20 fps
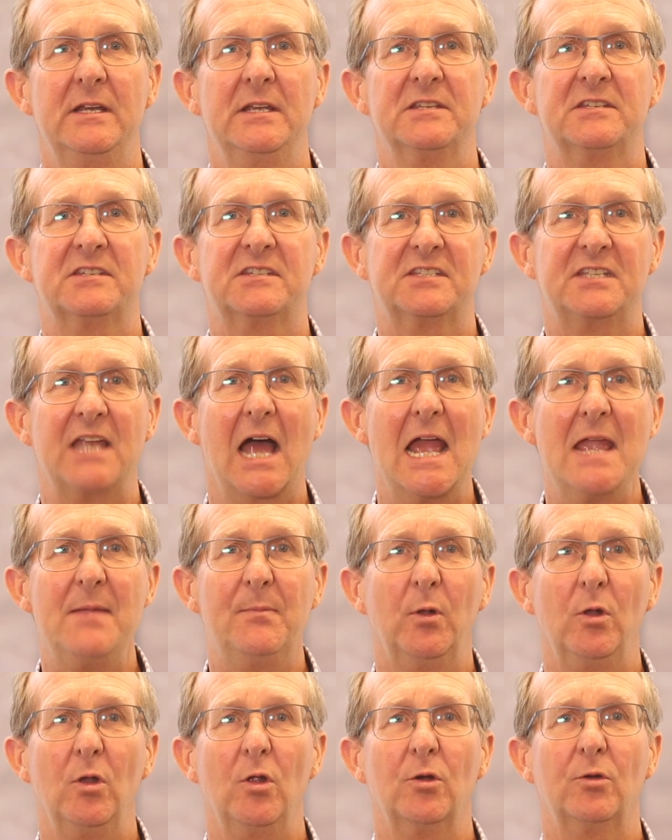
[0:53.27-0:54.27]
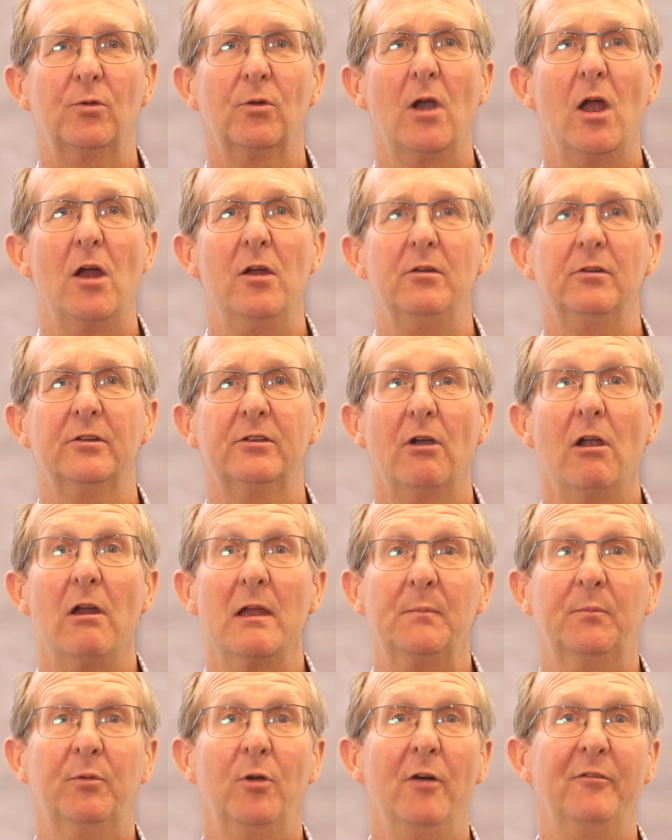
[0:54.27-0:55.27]
stable or
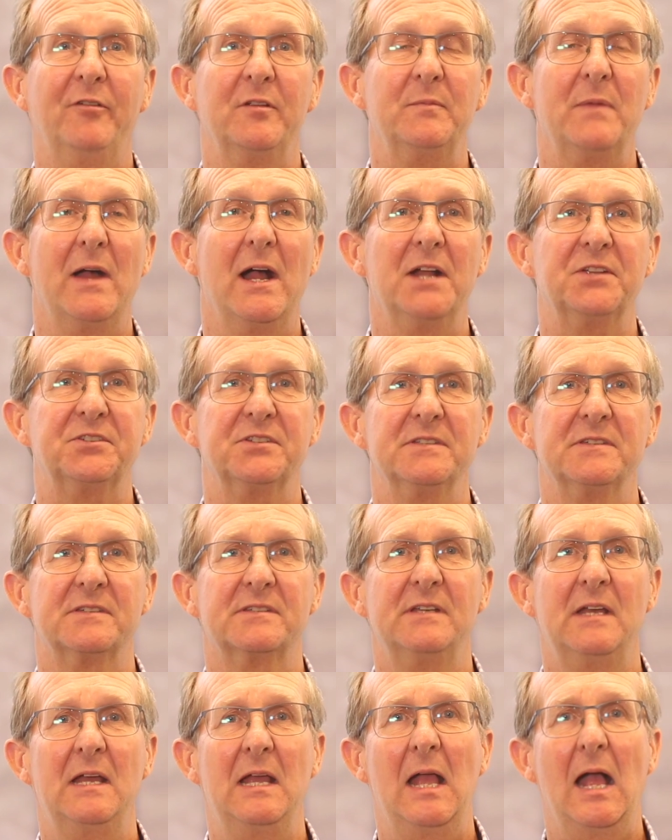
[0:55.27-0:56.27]
growing profit margins,